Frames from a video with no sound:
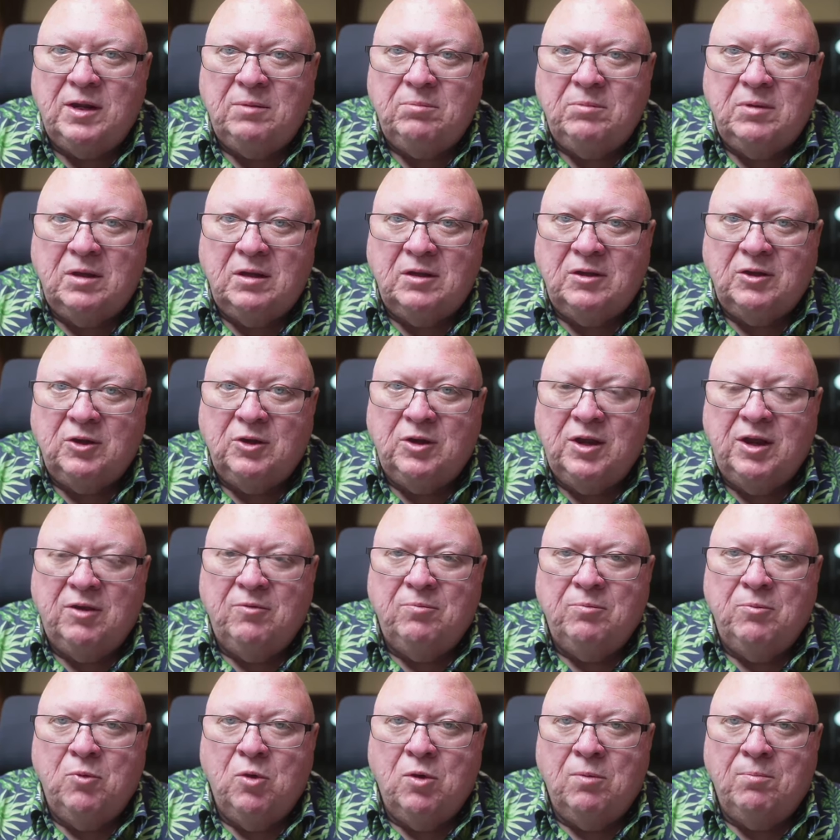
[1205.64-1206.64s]
him, you
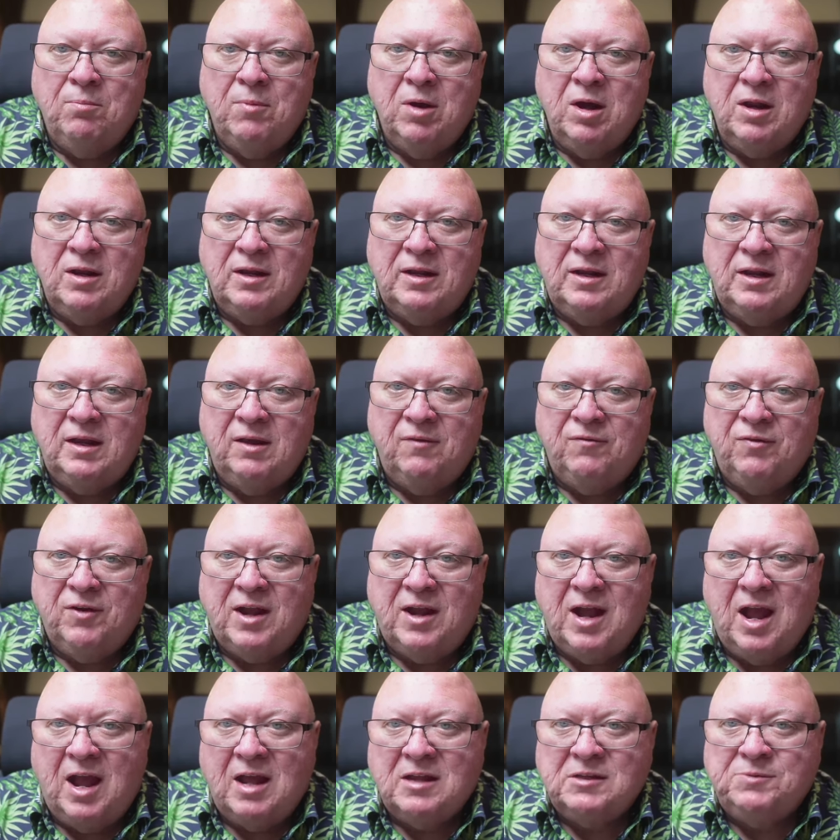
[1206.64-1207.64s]
give him more money. If a
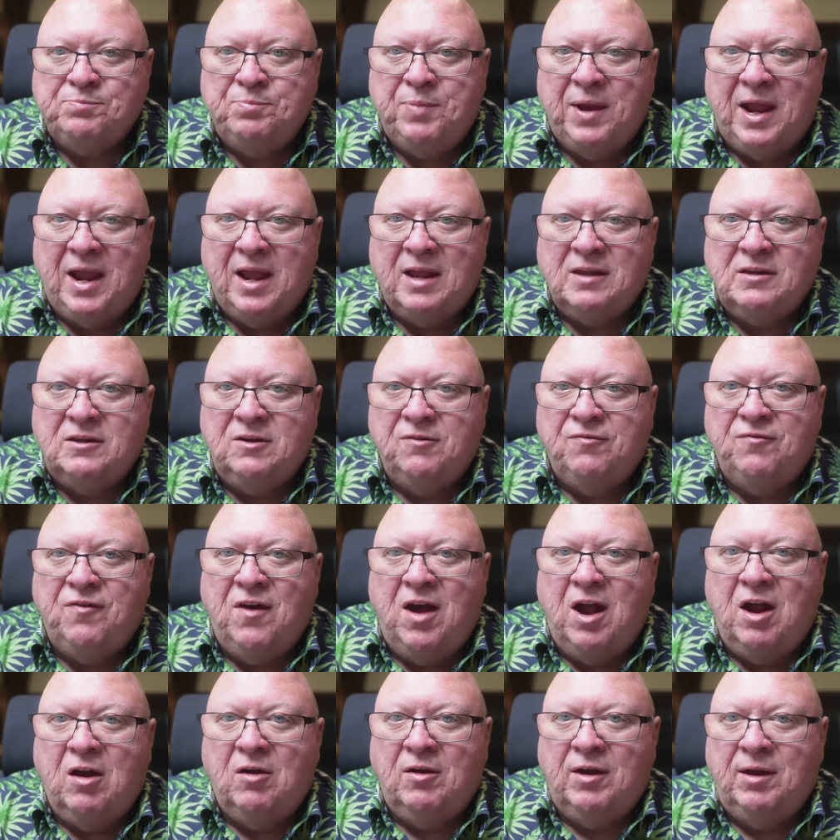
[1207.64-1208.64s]
guy's bad, you
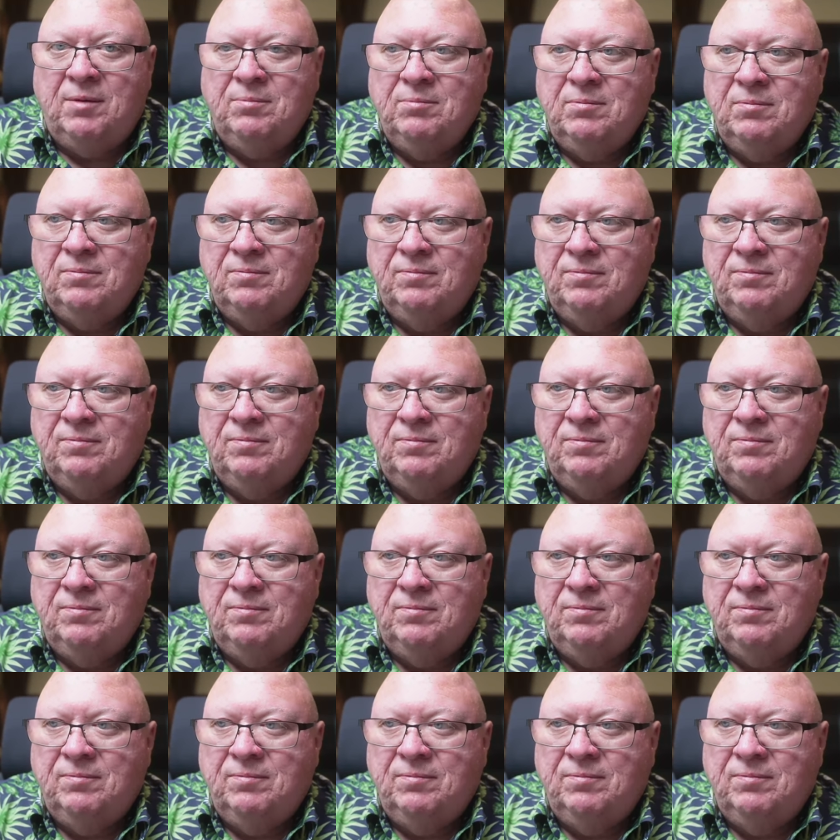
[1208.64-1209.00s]
fire him.